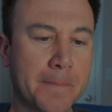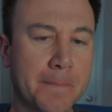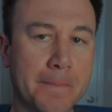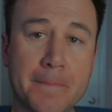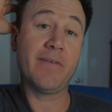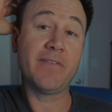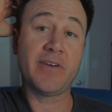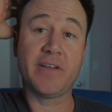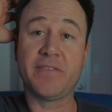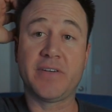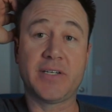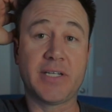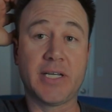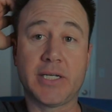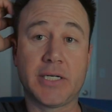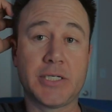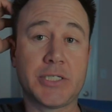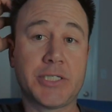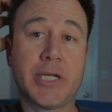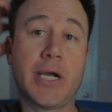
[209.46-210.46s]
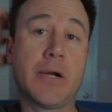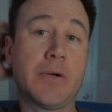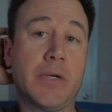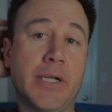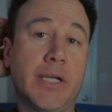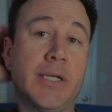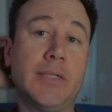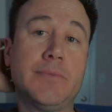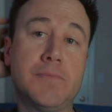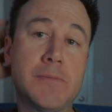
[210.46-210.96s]
I haven't even taken a shower
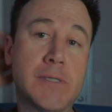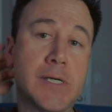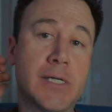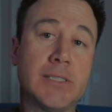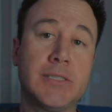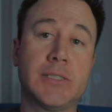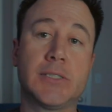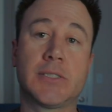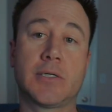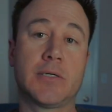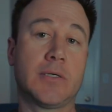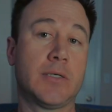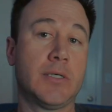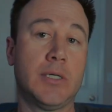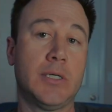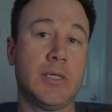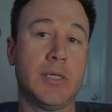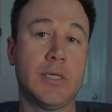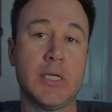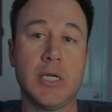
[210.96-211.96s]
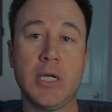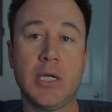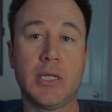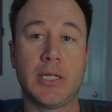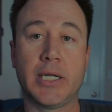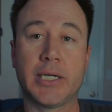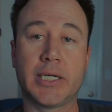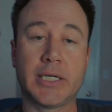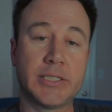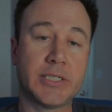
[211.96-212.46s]
yet. I look
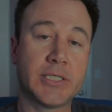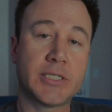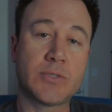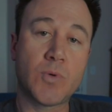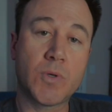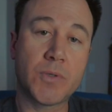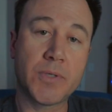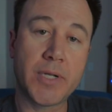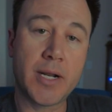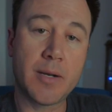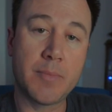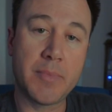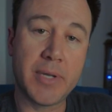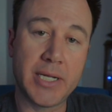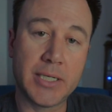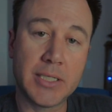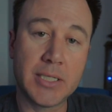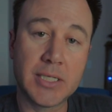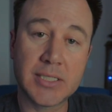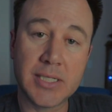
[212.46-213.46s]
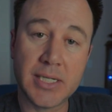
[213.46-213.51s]
like I just rolled out of bed because